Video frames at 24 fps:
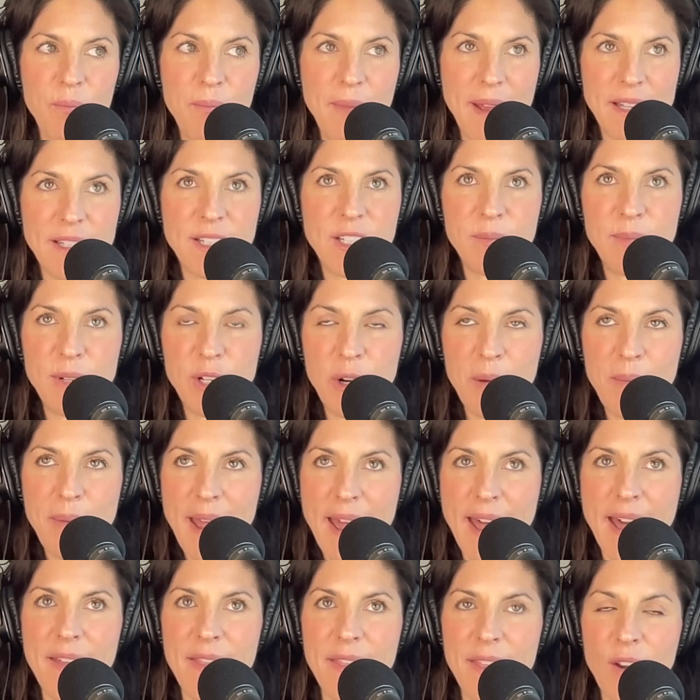meant to be your
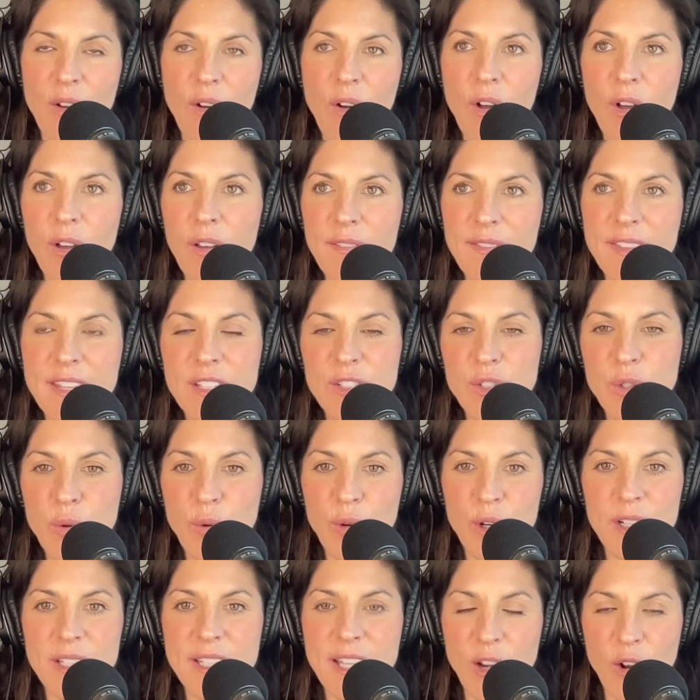path and all of these
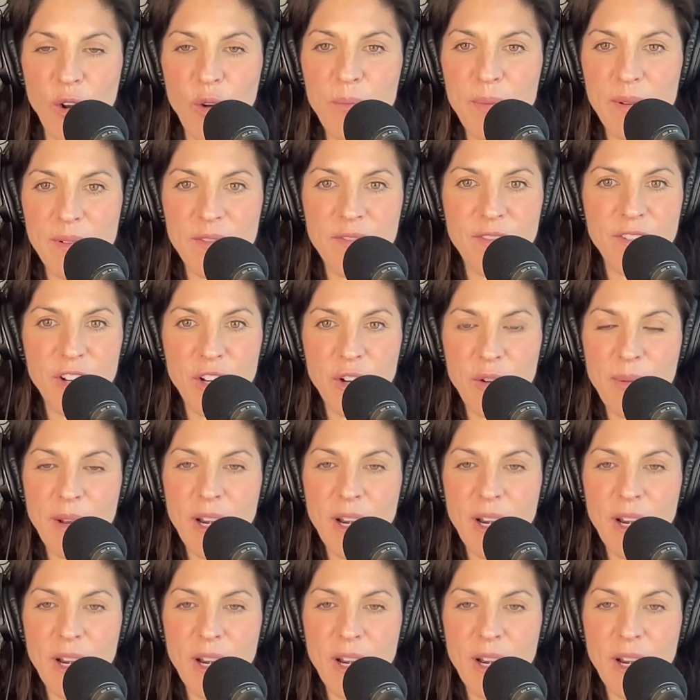doors that open for you,